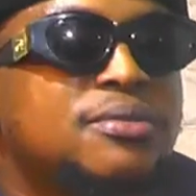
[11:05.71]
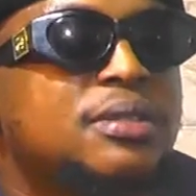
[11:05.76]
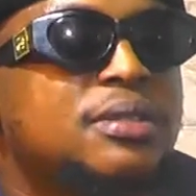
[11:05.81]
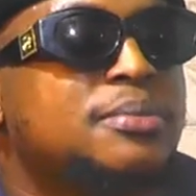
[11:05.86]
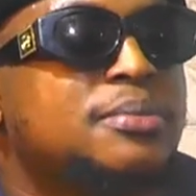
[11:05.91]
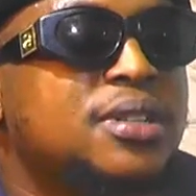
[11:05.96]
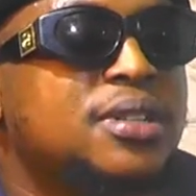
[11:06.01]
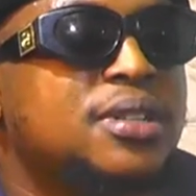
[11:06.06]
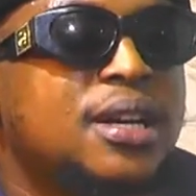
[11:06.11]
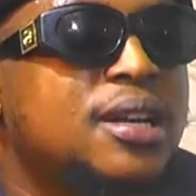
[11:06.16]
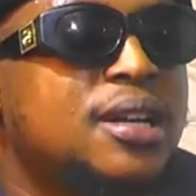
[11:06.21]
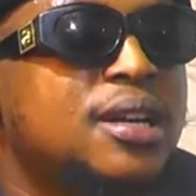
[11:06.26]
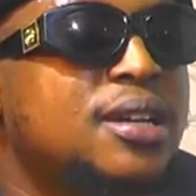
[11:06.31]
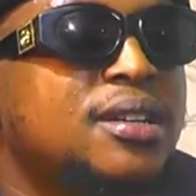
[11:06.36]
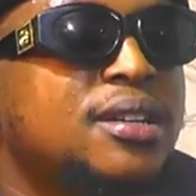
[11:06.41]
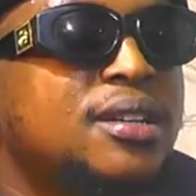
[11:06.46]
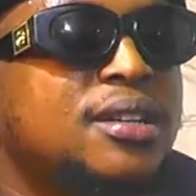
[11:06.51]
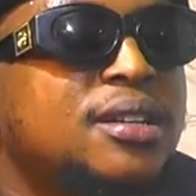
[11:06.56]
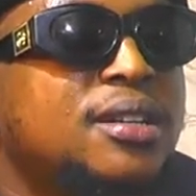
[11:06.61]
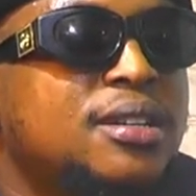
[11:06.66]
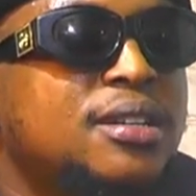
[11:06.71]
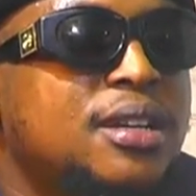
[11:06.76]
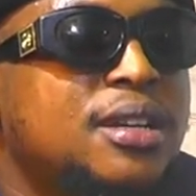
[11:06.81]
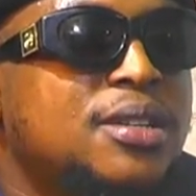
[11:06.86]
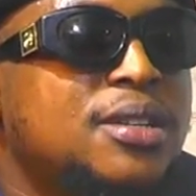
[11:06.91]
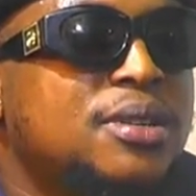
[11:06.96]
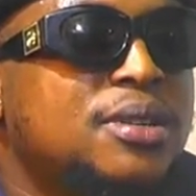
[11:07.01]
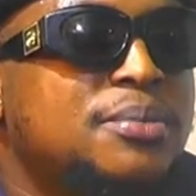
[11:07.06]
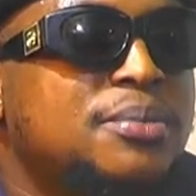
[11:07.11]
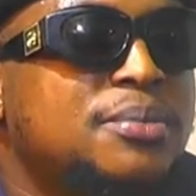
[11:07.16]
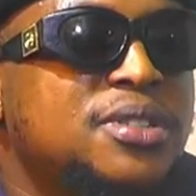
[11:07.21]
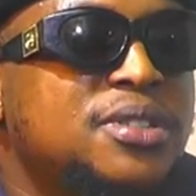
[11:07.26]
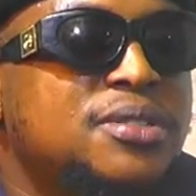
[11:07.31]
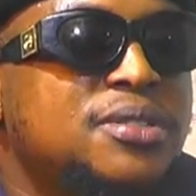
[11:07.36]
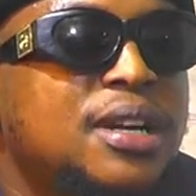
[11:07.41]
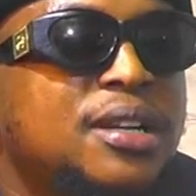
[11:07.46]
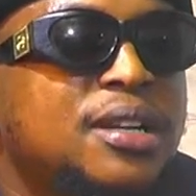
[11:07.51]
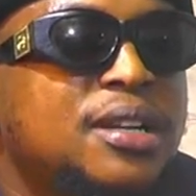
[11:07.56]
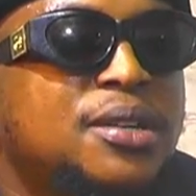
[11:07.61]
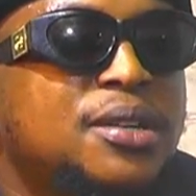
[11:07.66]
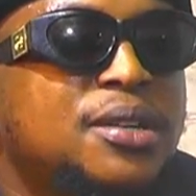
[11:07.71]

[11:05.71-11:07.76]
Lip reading: them together. That's what I'm doing right now.